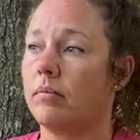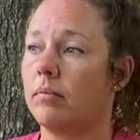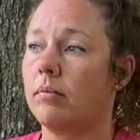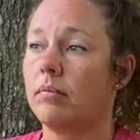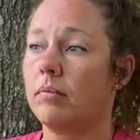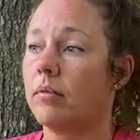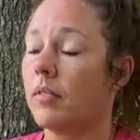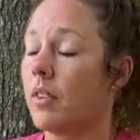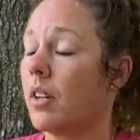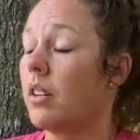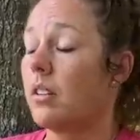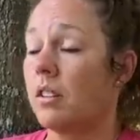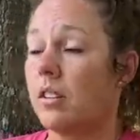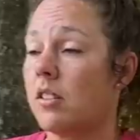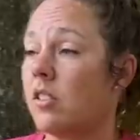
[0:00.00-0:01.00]
All right,
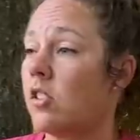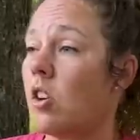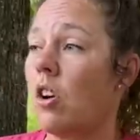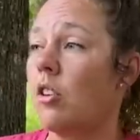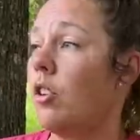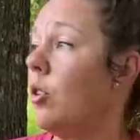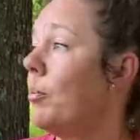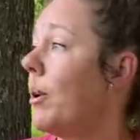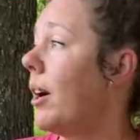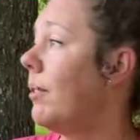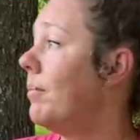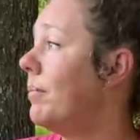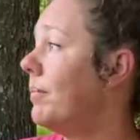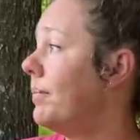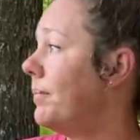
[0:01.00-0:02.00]
so all you,
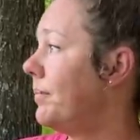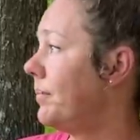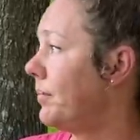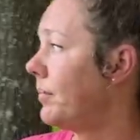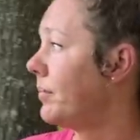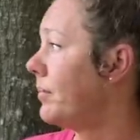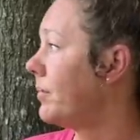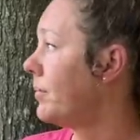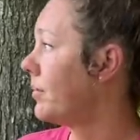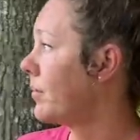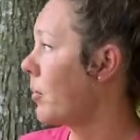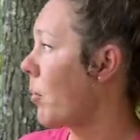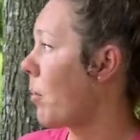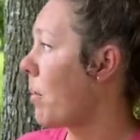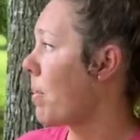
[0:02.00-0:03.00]
you want to turn the
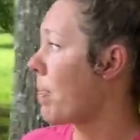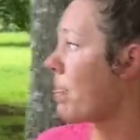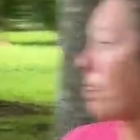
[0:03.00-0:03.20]
goats out.